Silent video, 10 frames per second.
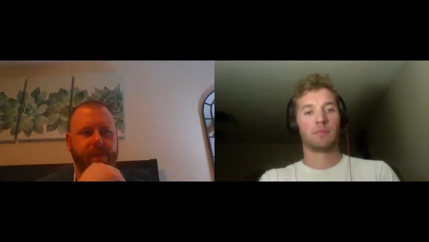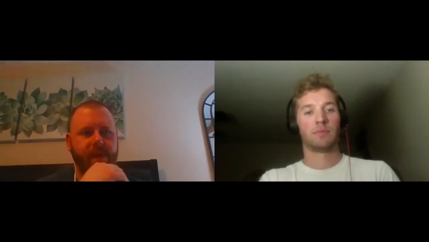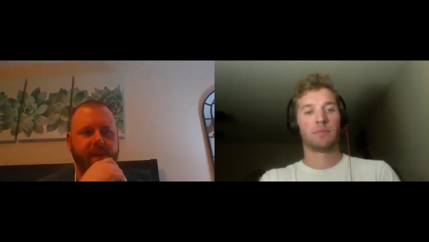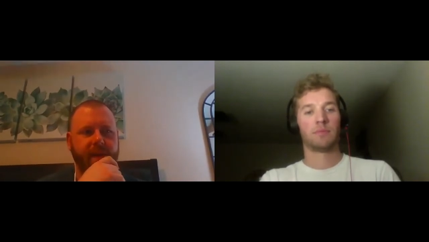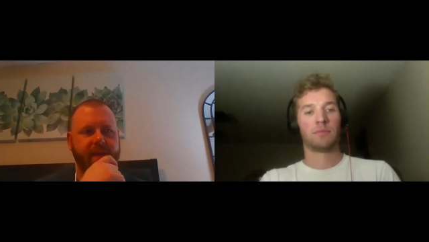
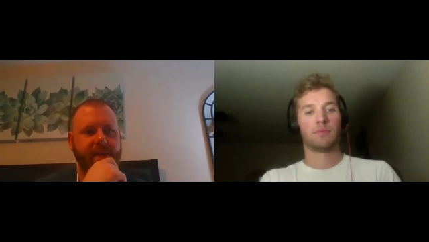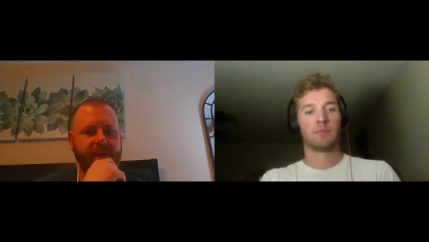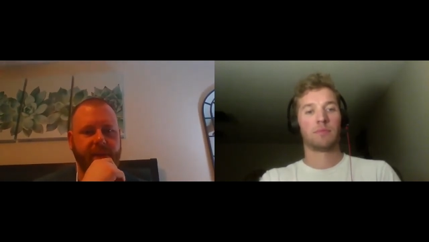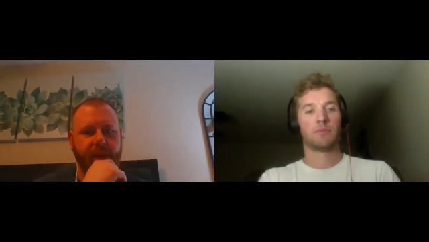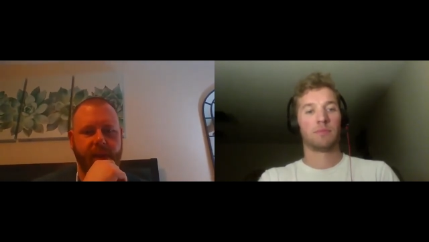Speaker 1: there's like this
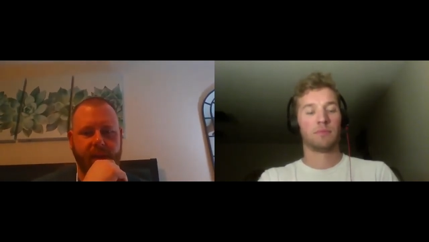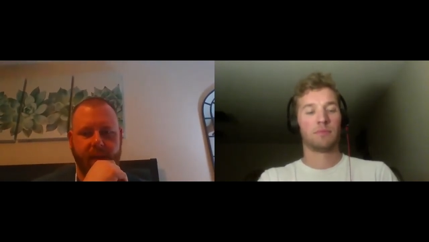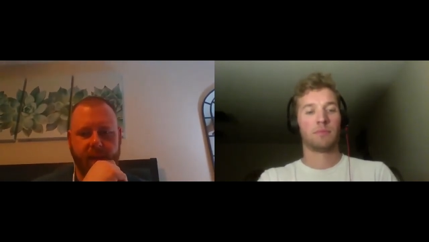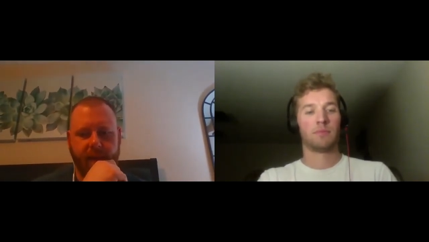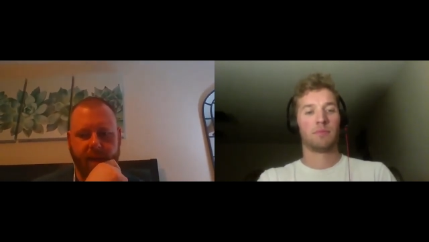theory
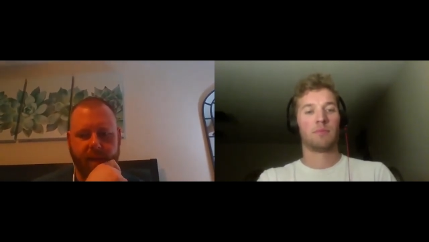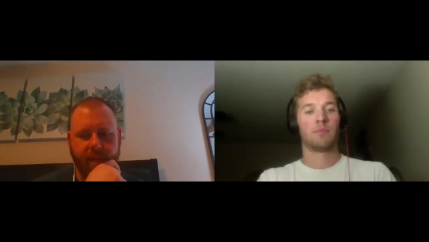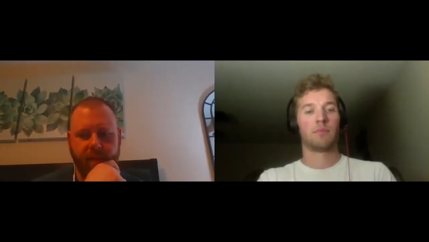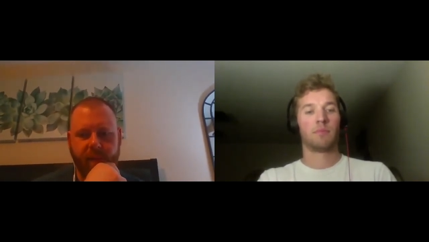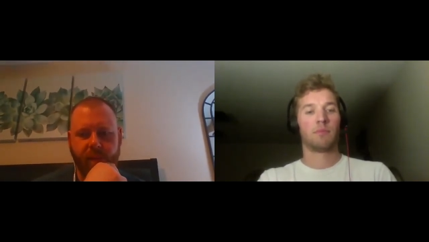that
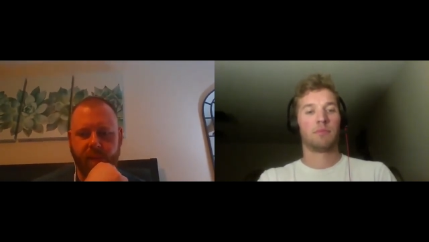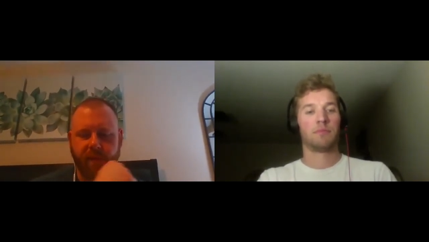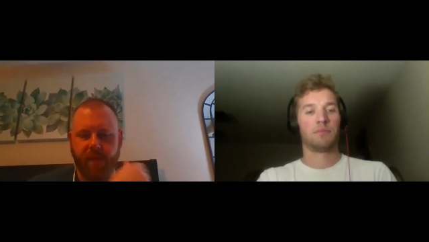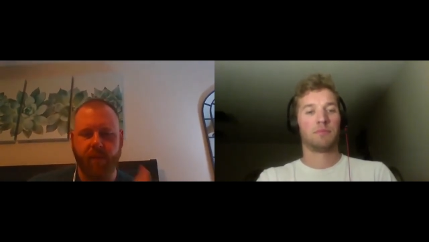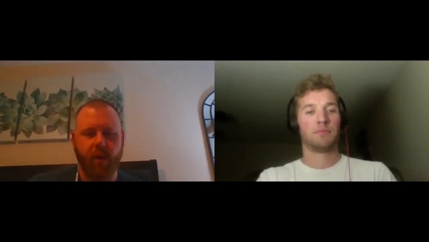um, people
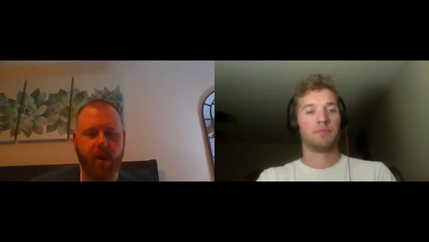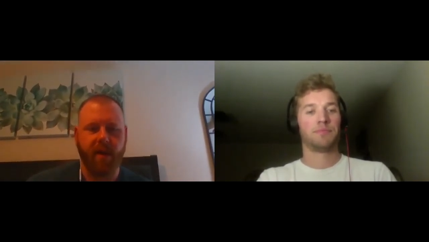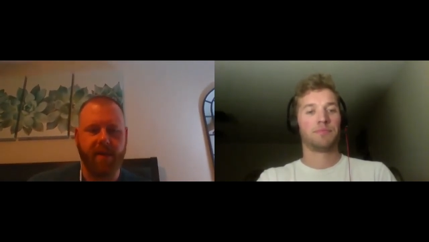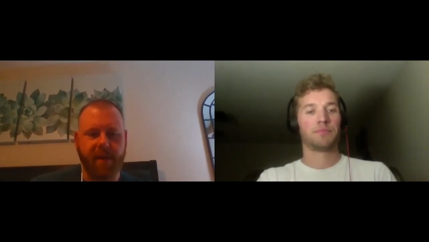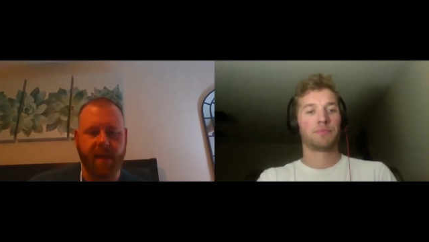from
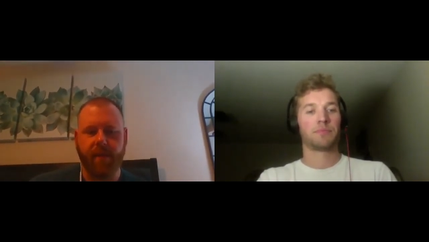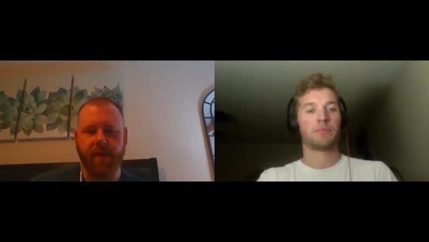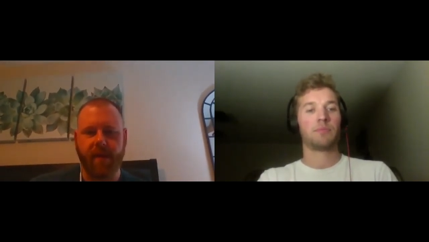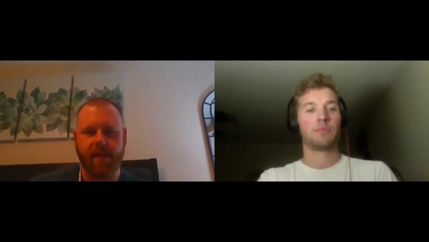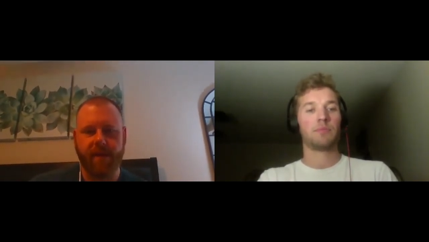well-off
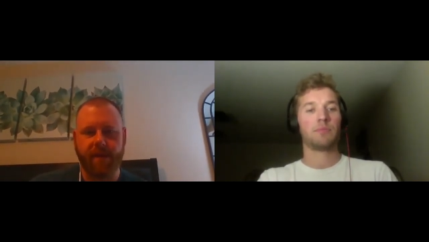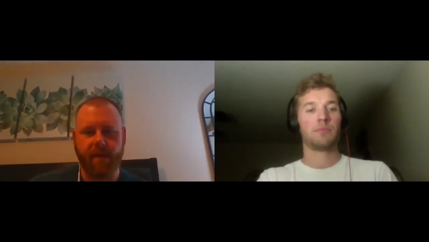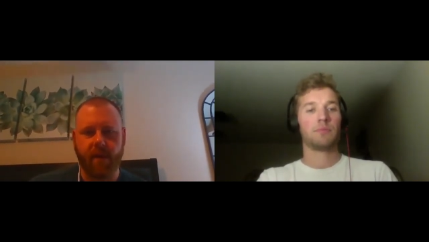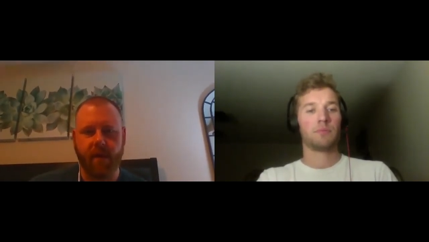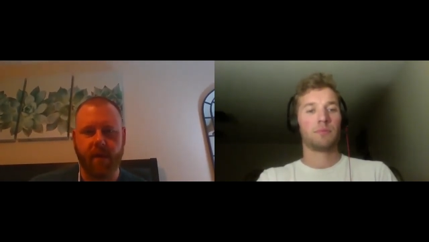families
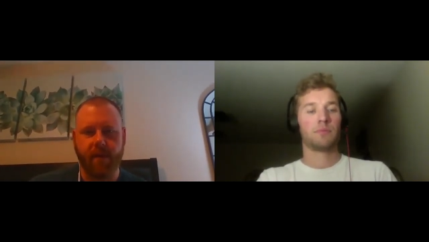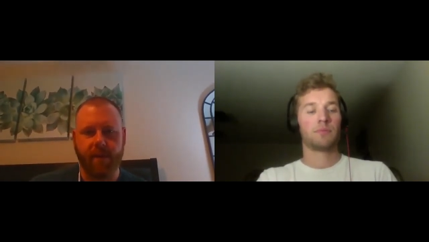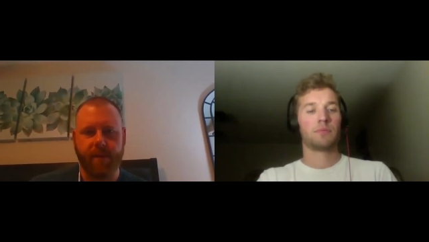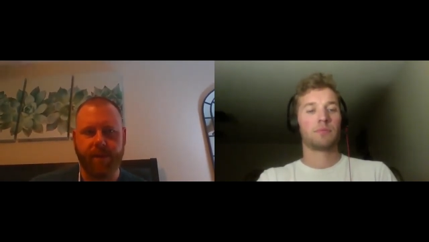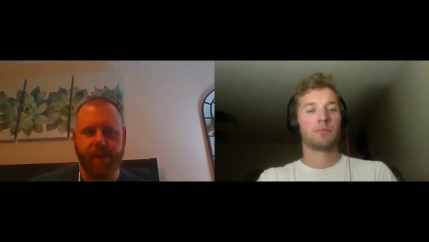
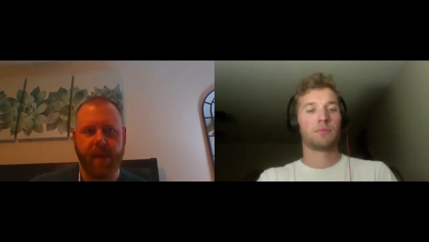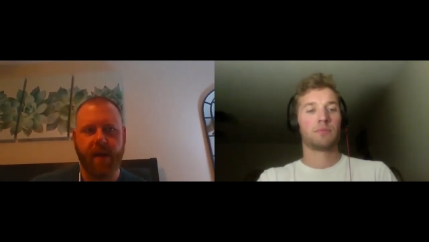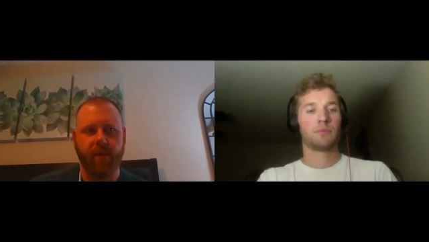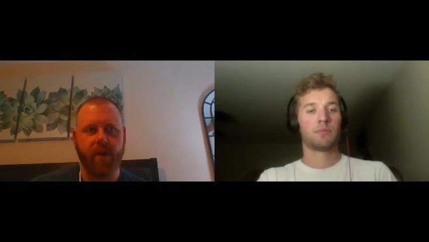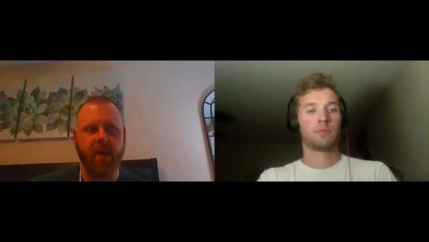are
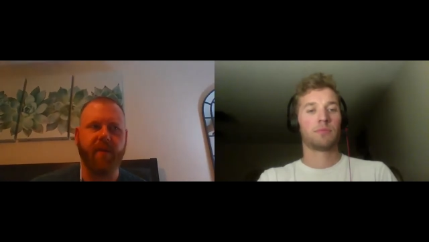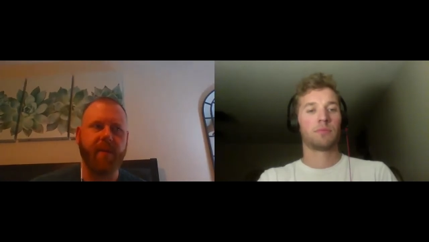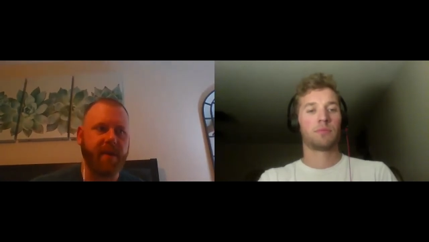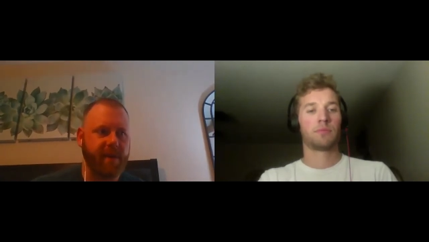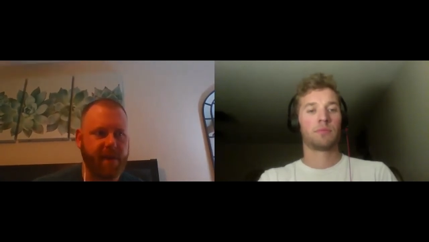not just well-off
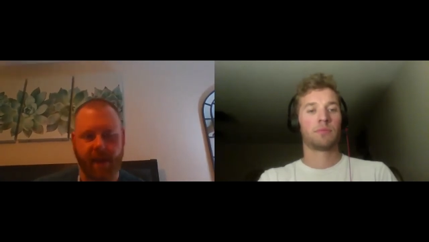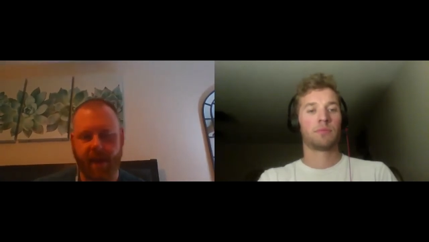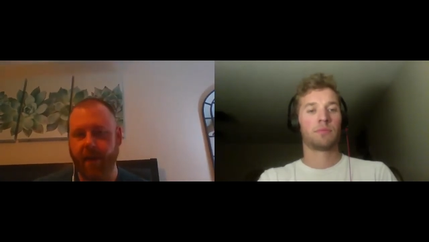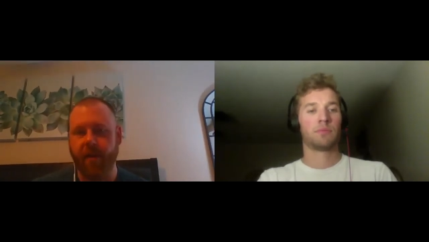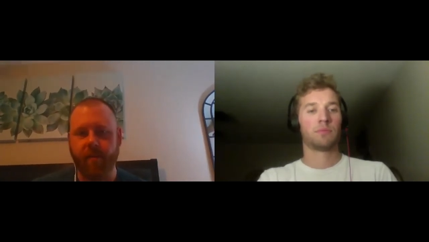because they
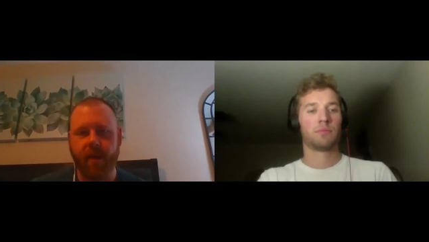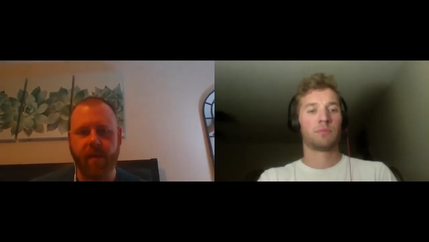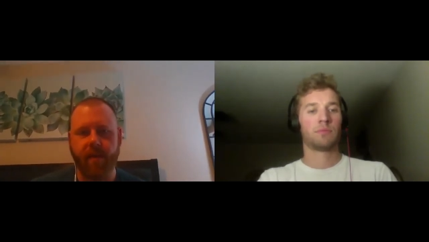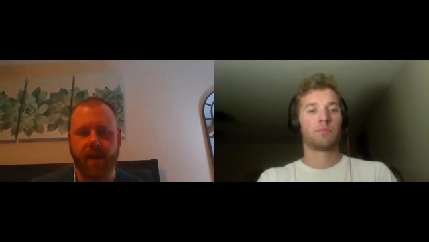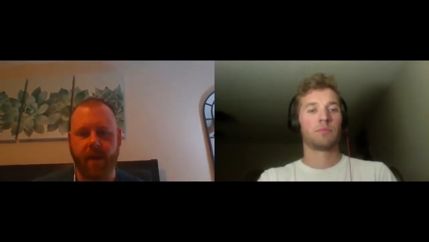inherit
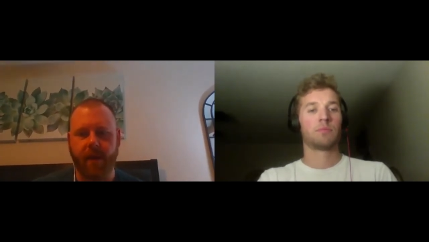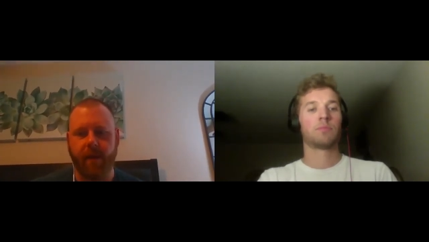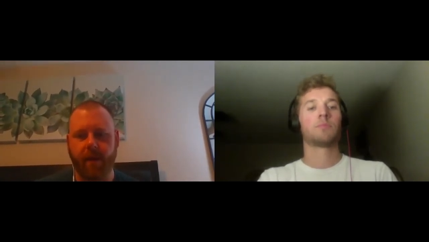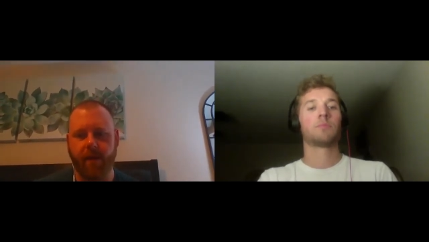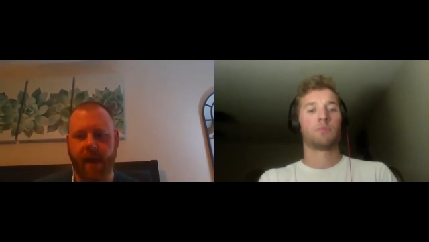money, but they
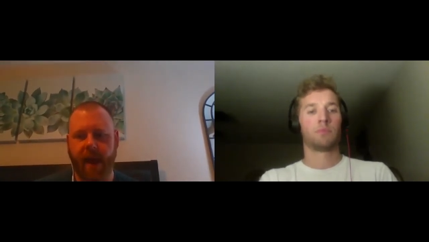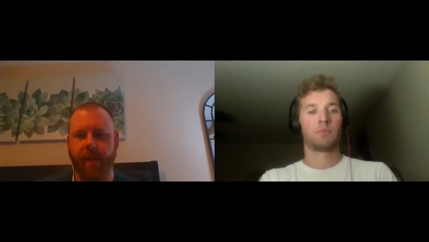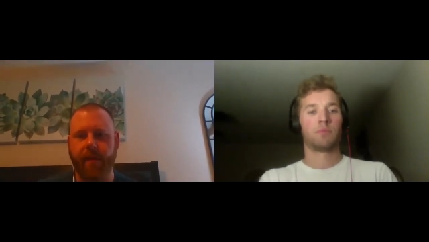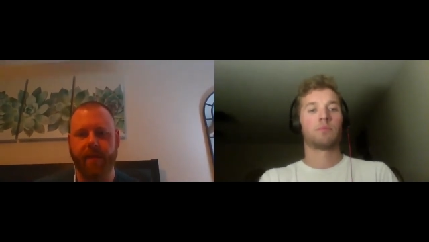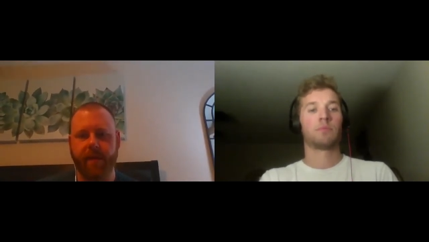inherit
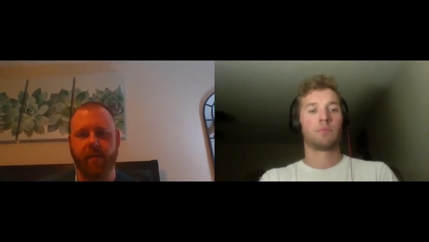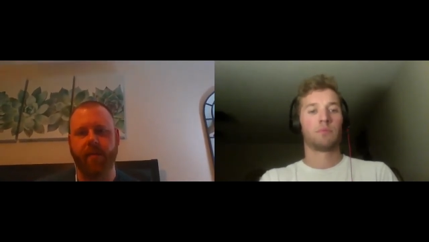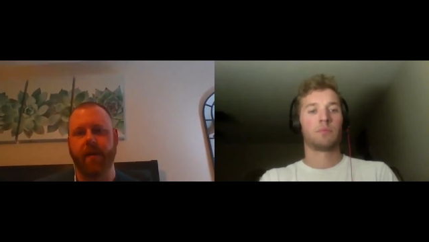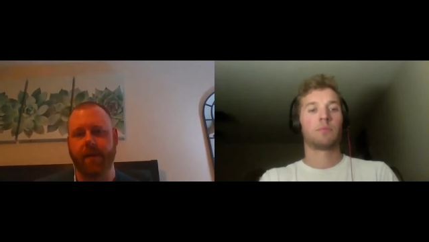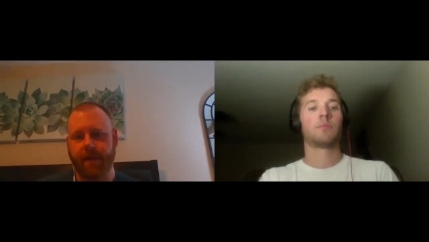habits that their
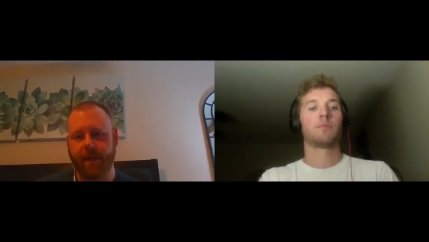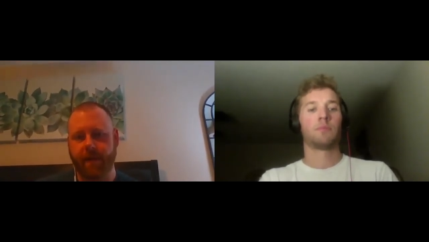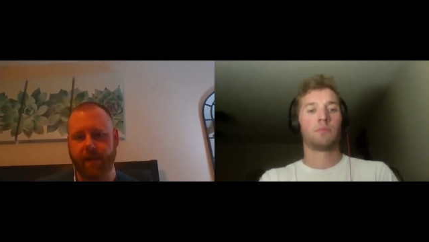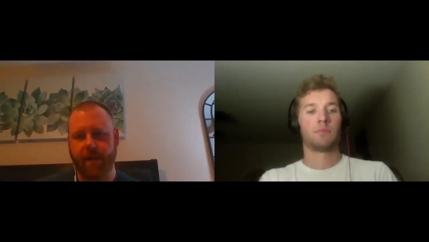parents instill.